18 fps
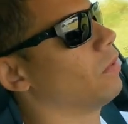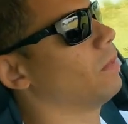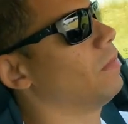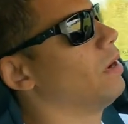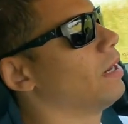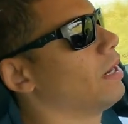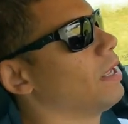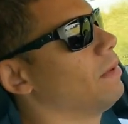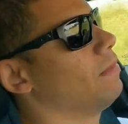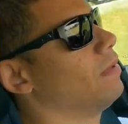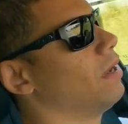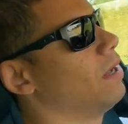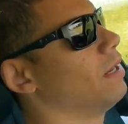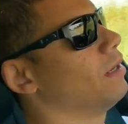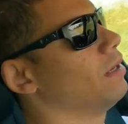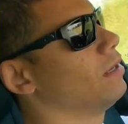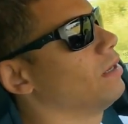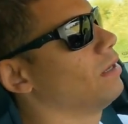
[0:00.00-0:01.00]
more money,
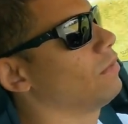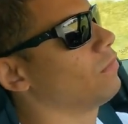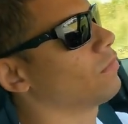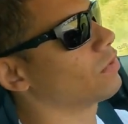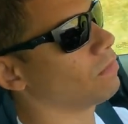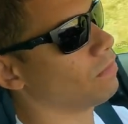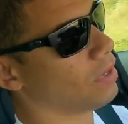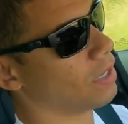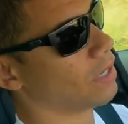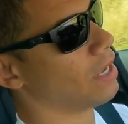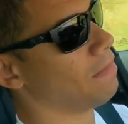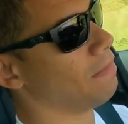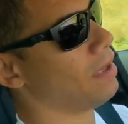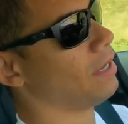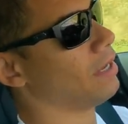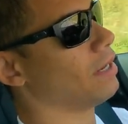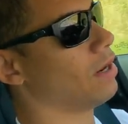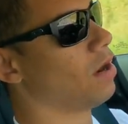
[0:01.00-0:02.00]
but with the money I'm
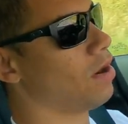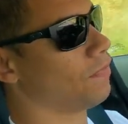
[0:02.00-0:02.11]
making